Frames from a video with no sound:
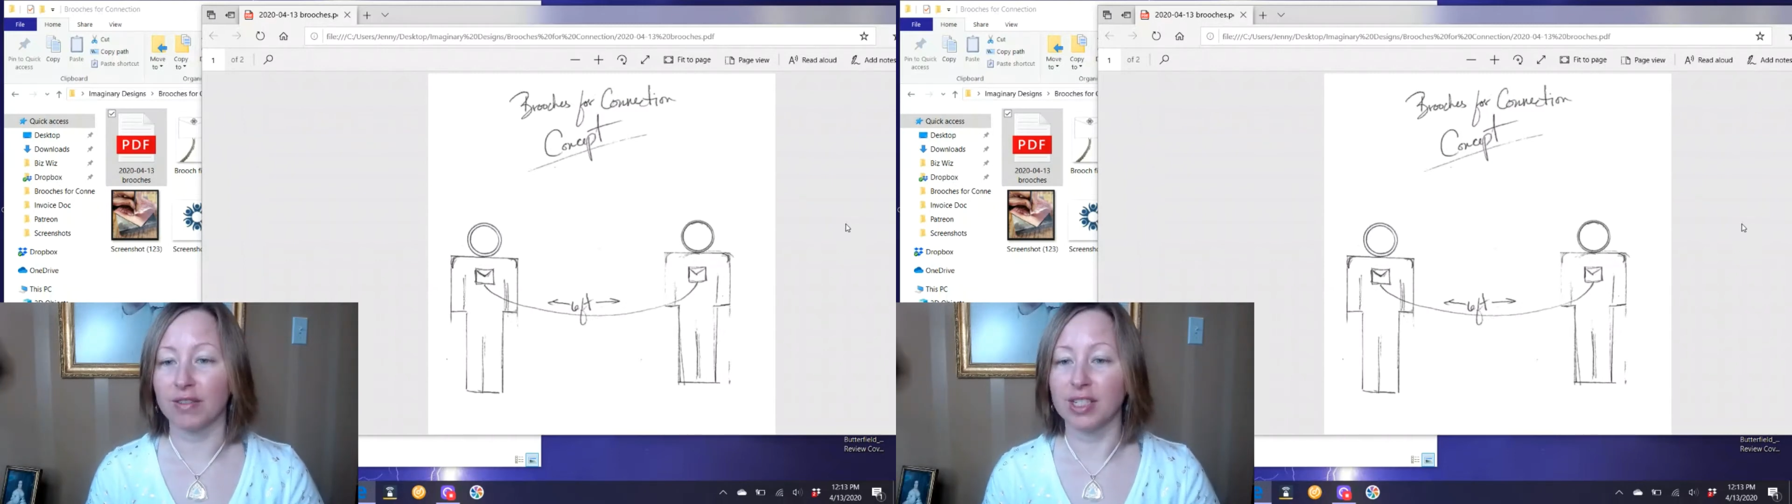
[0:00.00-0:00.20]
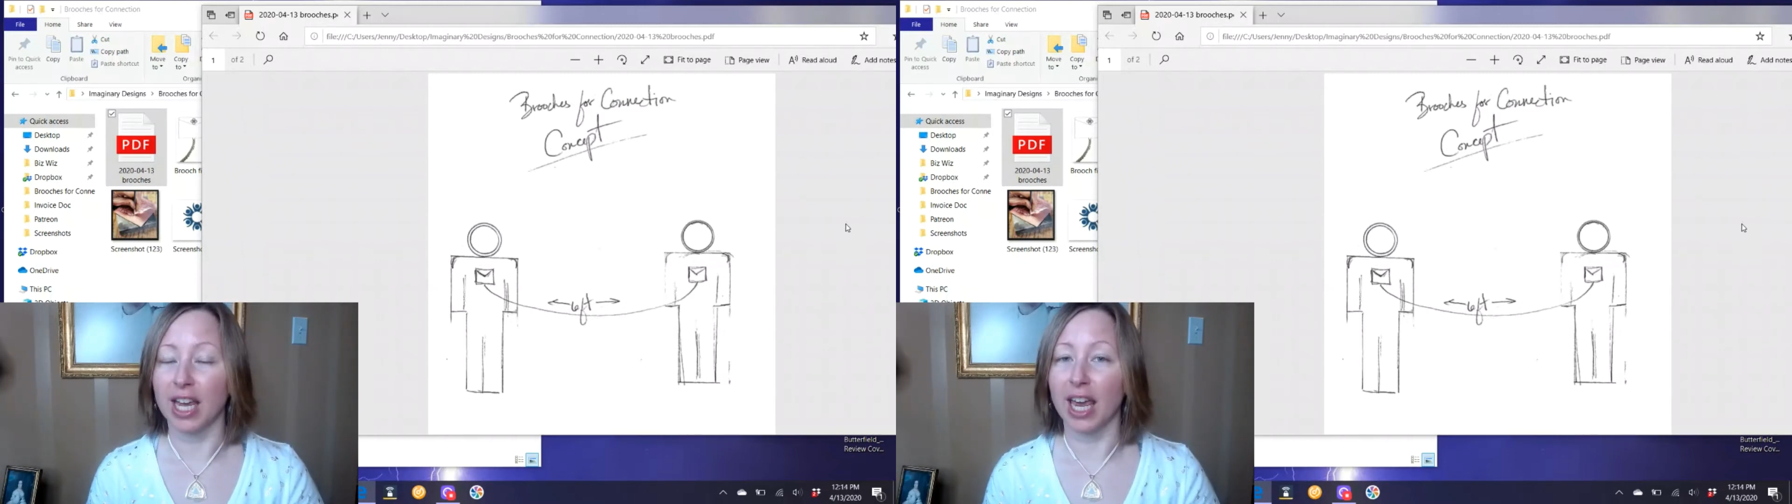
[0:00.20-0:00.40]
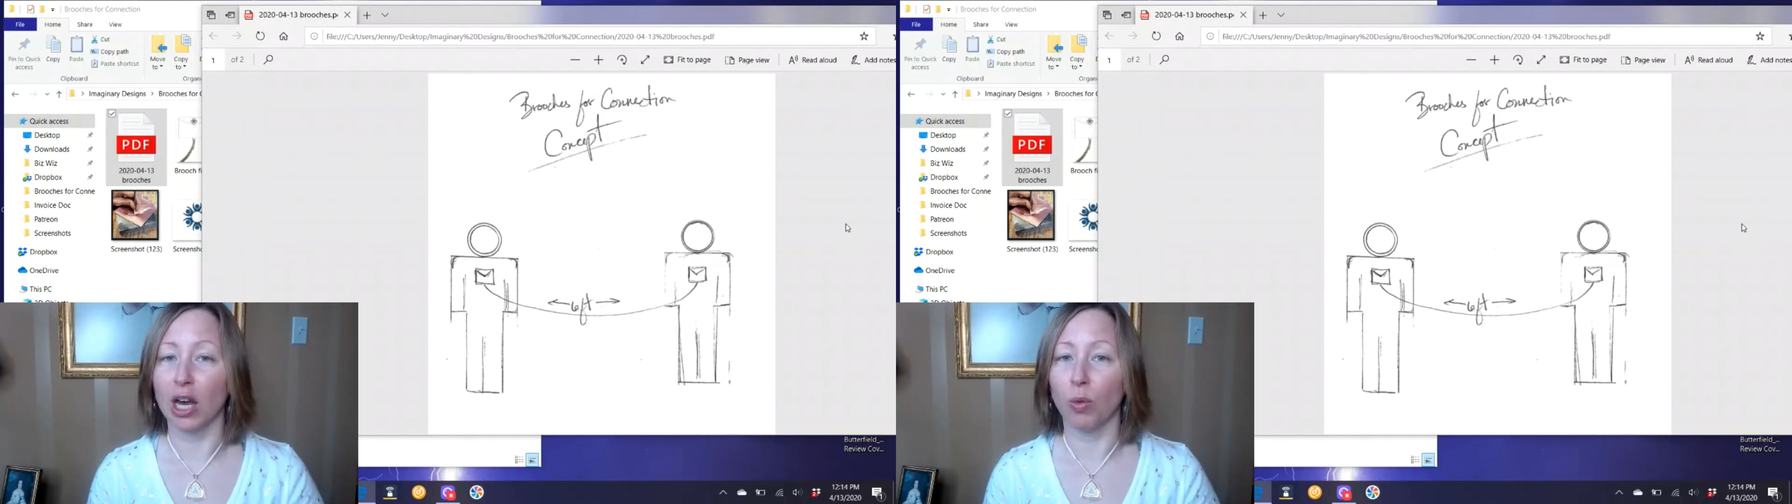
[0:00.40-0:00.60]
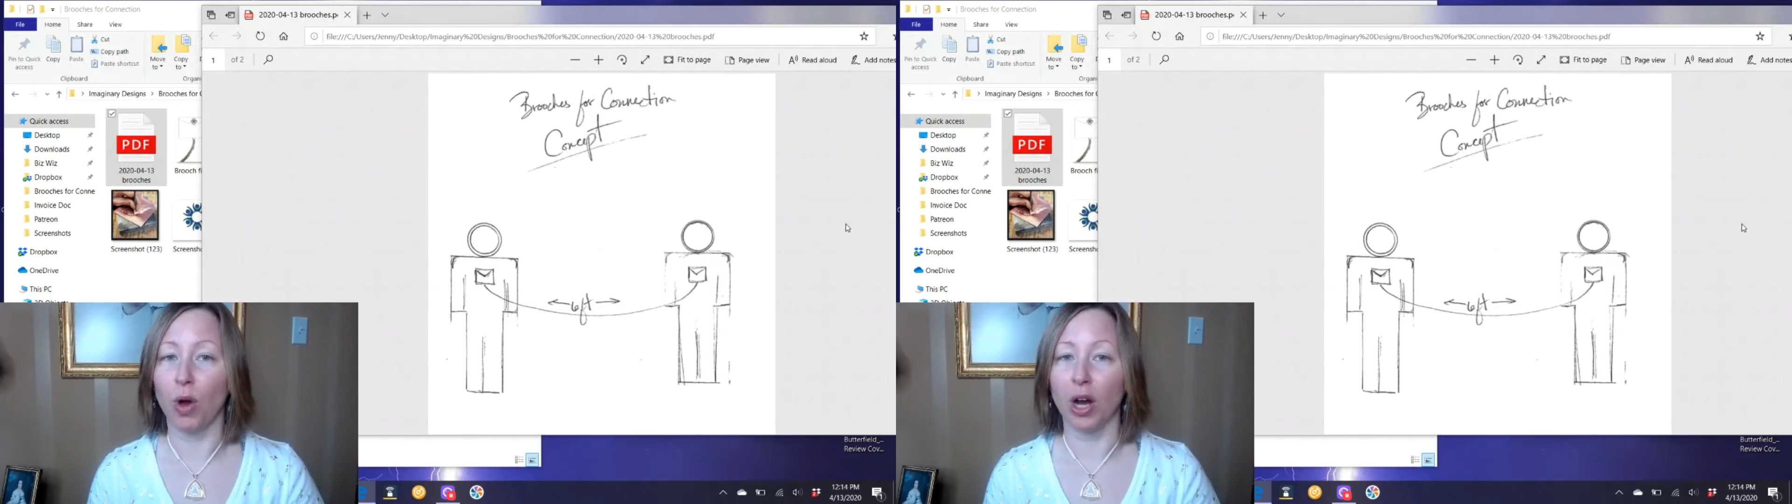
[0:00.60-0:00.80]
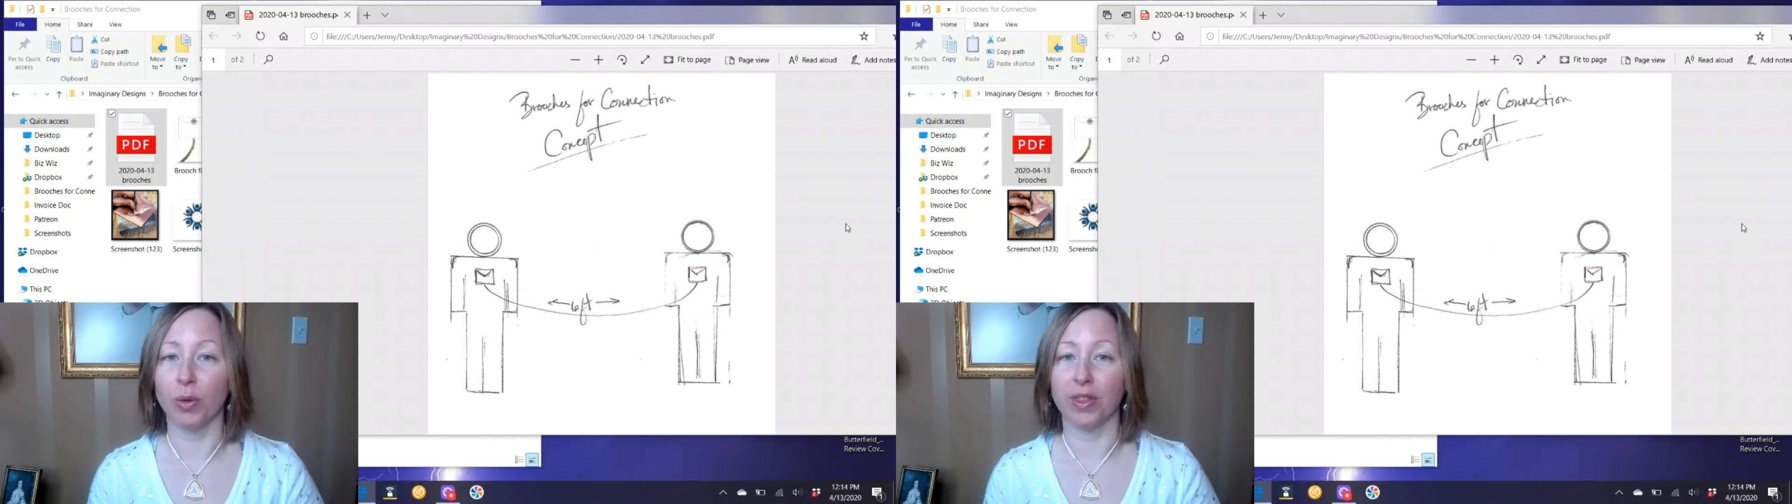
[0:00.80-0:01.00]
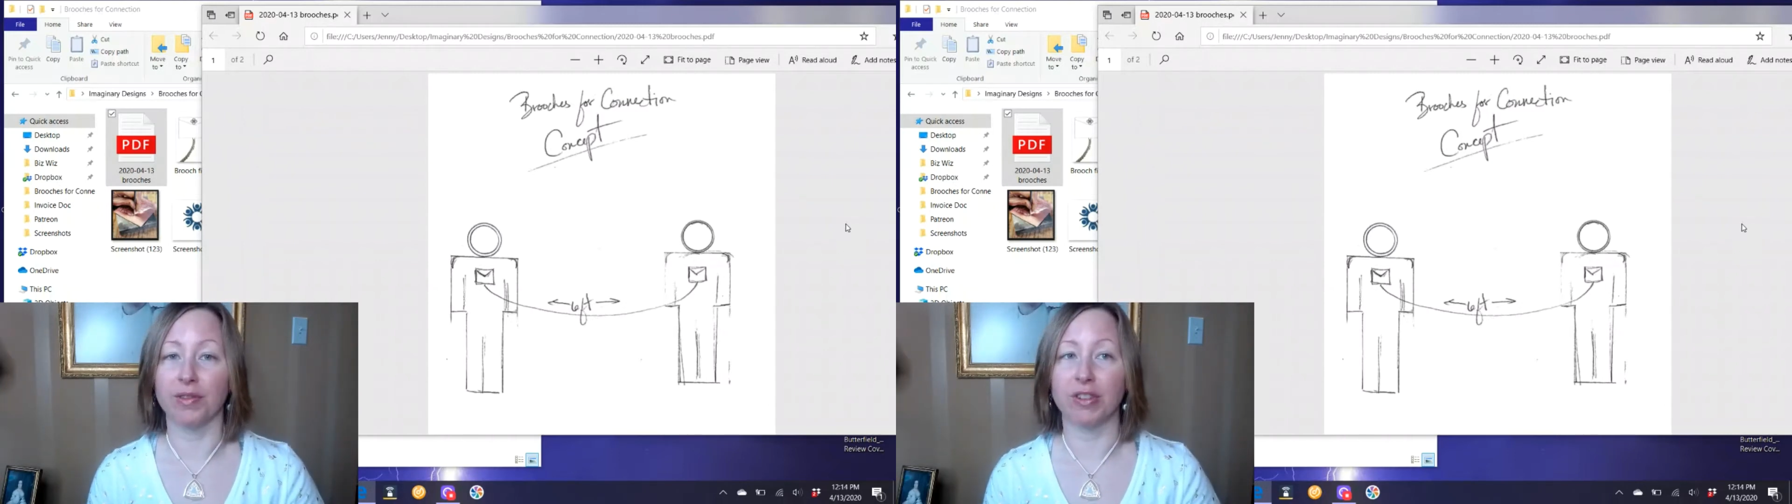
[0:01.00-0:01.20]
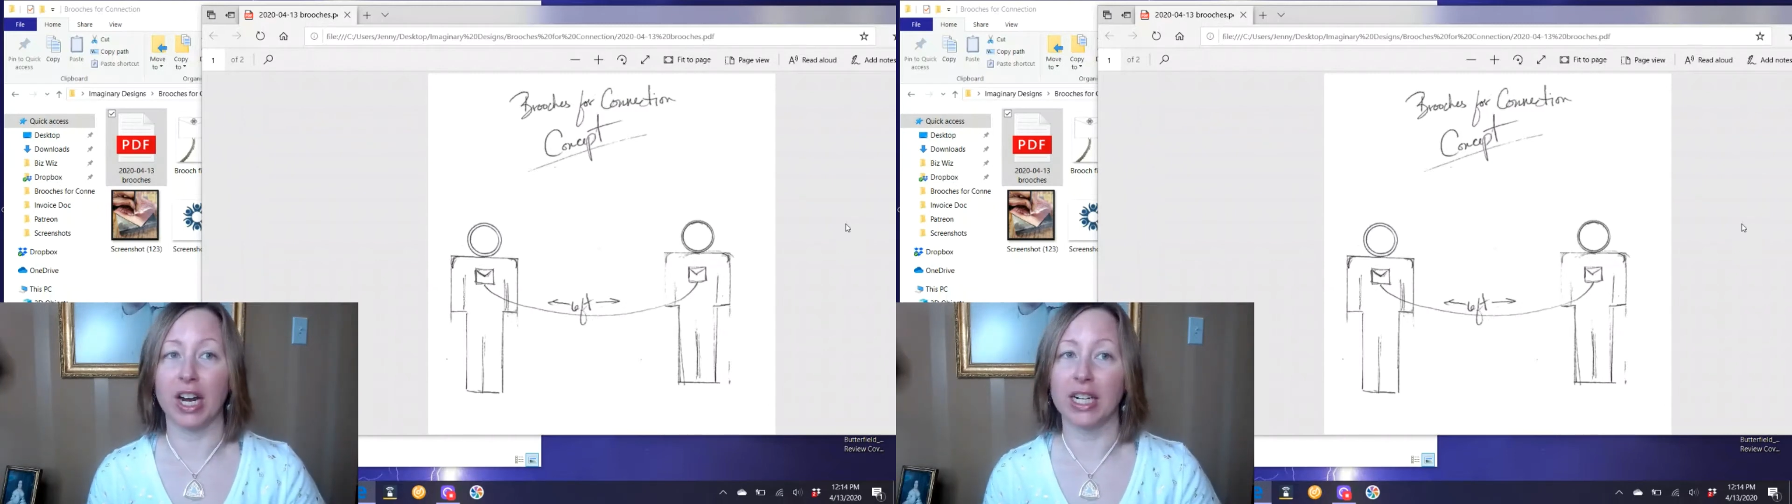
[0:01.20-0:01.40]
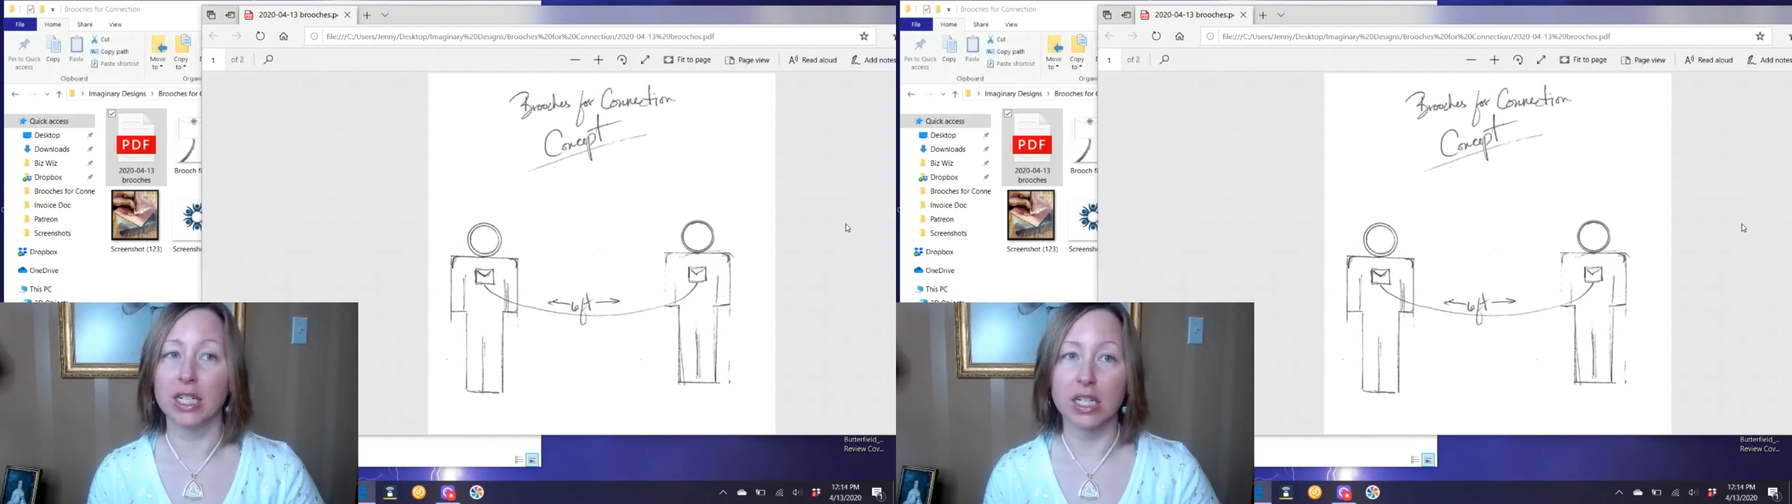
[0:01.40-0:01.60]
taking a walk with a
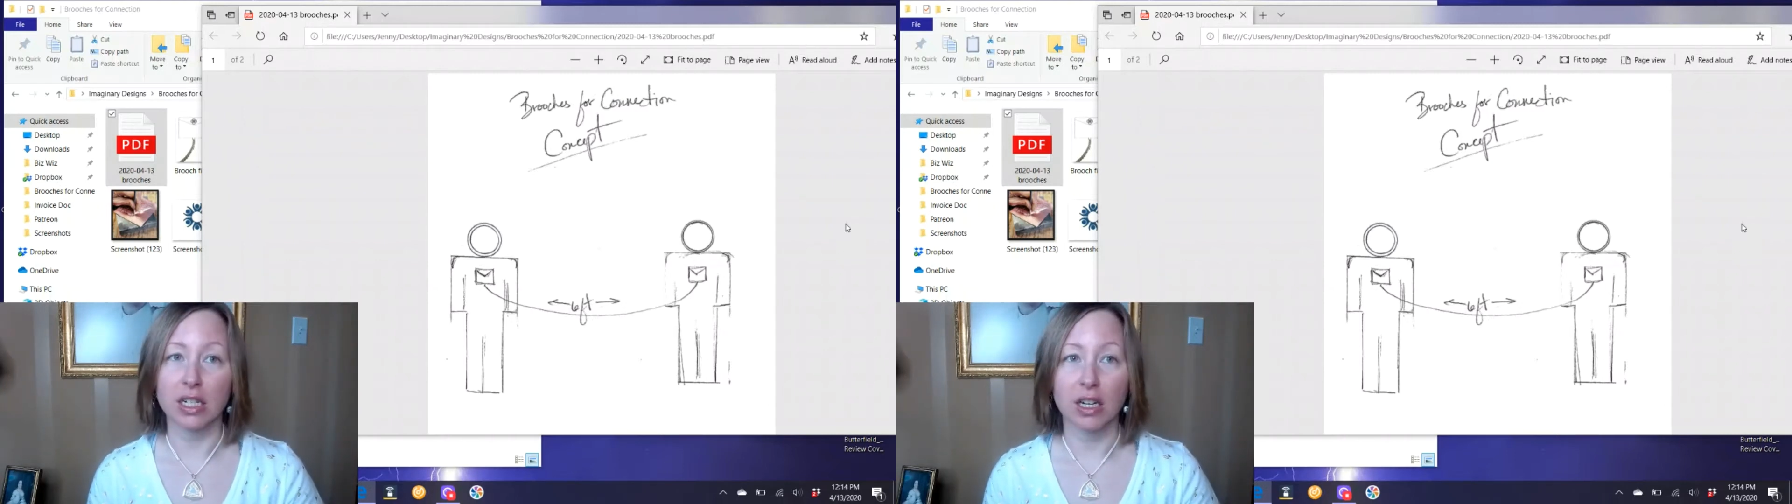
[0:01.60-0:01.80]
friend